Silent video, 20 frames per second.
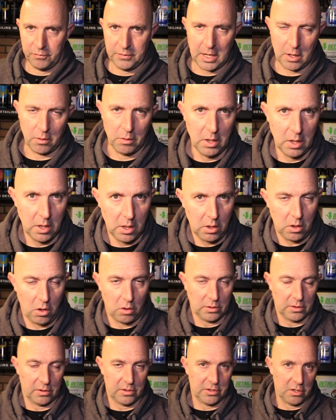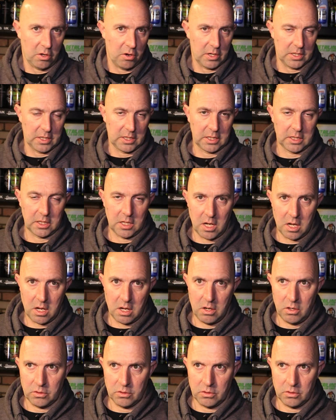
Now, on the side of the car,